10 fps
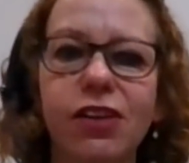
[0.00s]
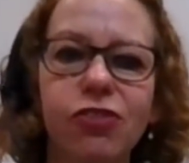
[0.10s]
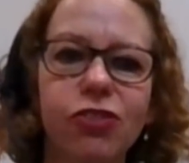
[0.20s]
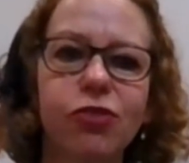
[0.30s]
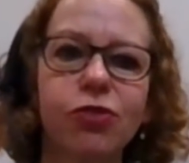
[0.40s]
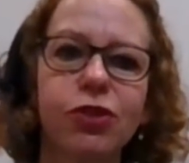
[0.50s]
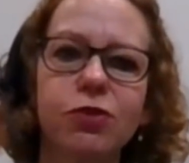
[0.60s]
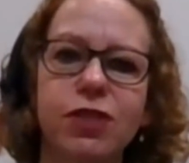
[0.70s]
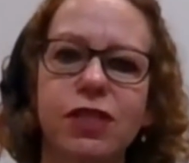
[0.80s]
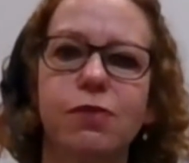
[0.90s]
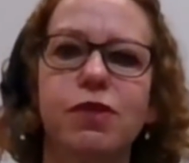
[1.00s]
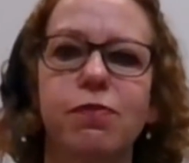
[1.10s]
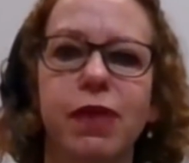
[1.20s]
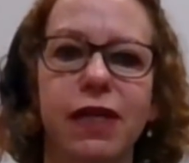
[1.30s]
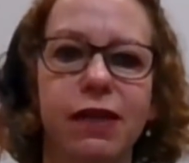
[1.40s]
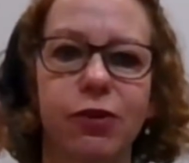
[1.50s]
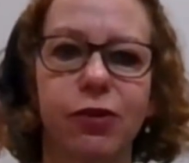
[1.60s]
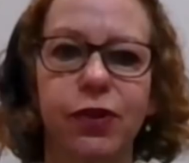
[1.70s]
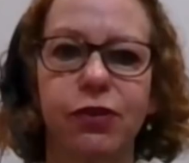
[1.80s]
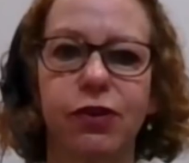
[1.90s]
Now, Sean, your teams have been out
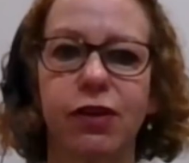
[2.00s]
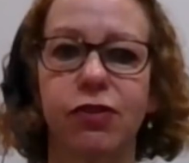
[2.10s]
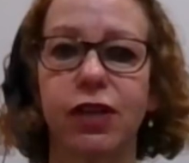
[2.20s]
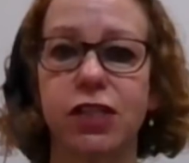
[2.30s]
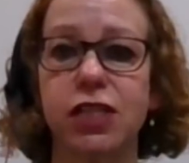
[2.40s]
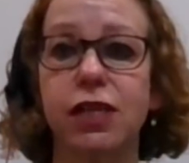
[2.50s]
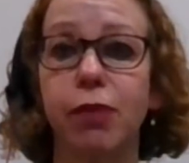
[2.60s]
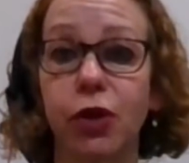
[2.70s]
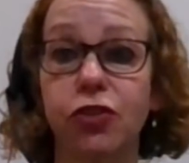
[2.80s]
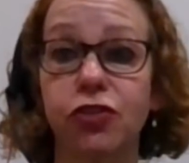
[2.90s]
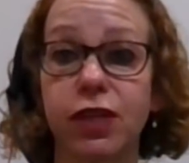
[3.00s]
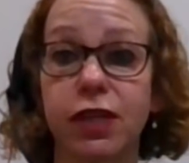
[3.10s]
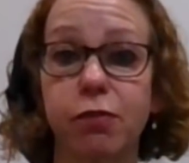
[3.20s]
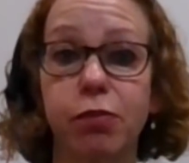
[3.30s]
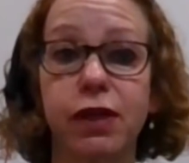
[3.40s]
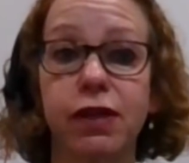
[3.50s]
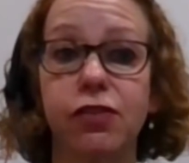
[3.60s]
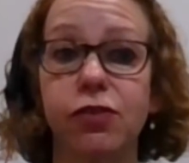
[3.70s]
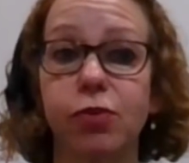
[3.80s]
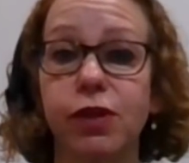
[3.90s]
on the ground actually monitoring
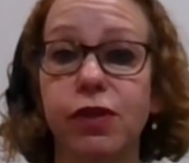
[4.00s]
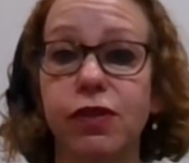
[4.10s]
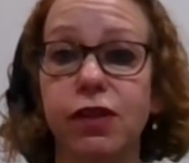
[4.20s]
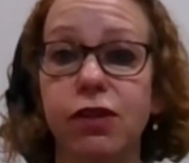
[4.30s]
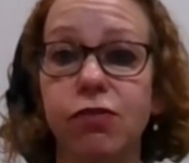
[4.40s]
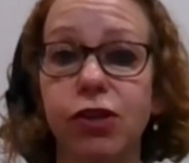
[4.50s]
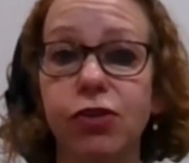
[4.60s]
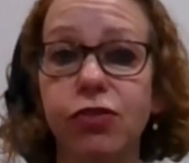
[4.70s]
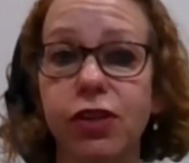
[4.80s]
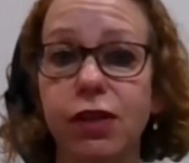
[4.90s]
compliance with the new rules.